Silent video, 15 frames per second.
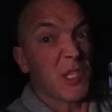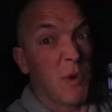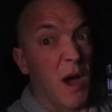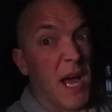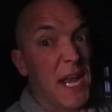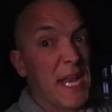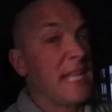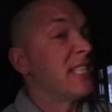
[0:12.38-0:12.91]
A
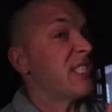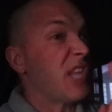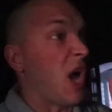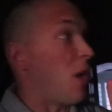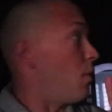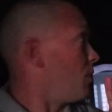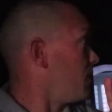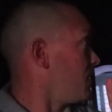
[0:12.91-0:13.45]
Squad.
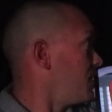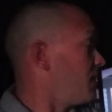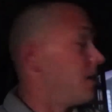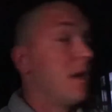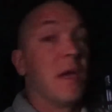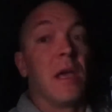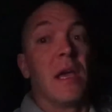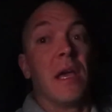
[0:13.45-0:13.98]

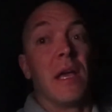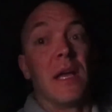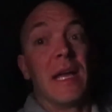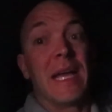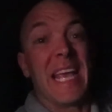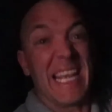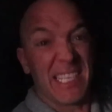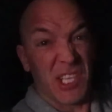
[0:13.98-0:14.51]

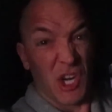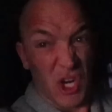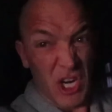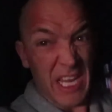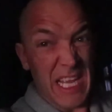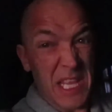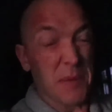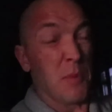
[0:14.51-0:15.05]
So, it's
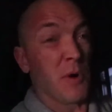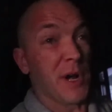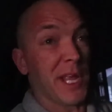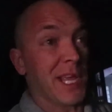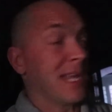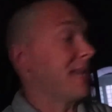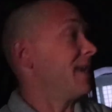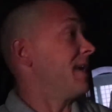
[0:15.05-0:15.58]
early in the
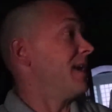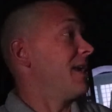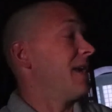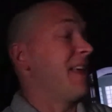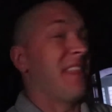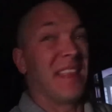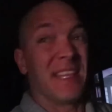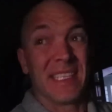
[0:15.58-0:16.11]
morning.
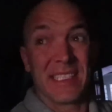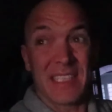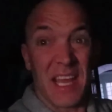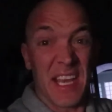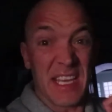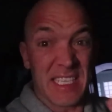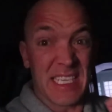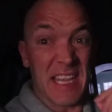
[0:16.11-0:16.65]
The
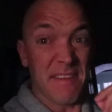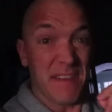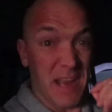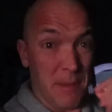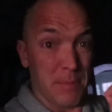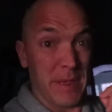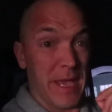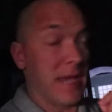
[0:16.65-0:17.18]
sun isn't even
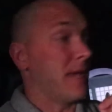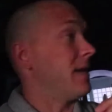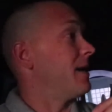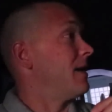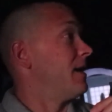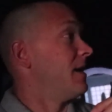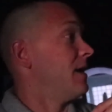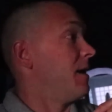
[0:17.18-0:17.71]
up yet,
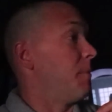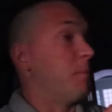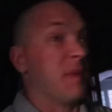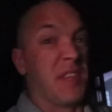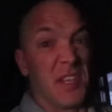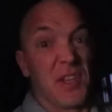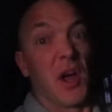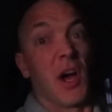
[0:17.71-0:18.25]
but
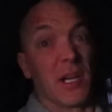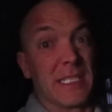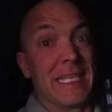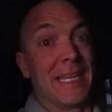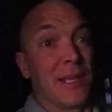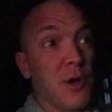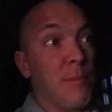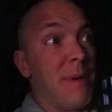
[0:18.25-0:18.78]
the dogs
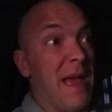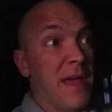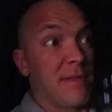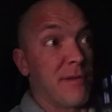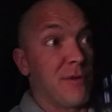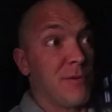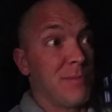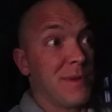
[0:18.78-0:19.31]
need to go
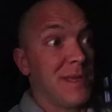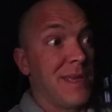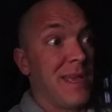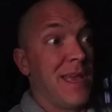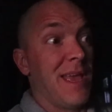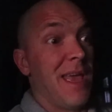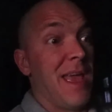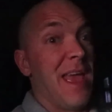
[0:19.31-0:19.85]
bathroom,
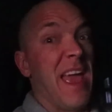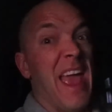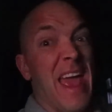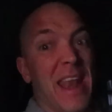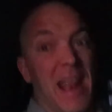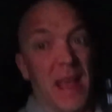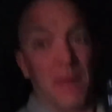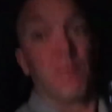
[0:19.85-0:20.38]

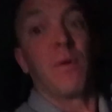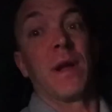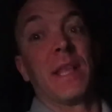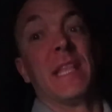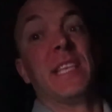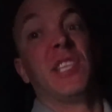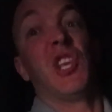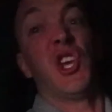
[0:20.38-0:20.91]
and I'm wearing
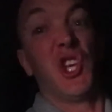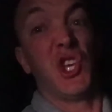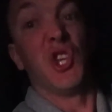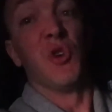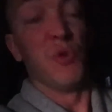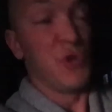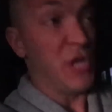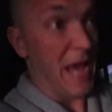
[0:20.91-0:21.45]
this
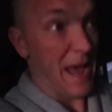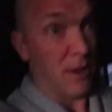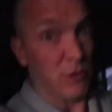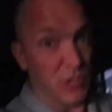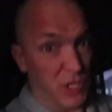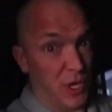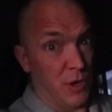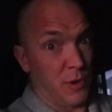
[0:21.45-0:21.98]
huge
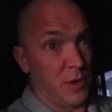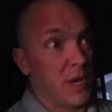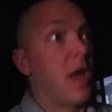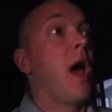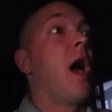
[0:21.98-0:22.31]
house coat.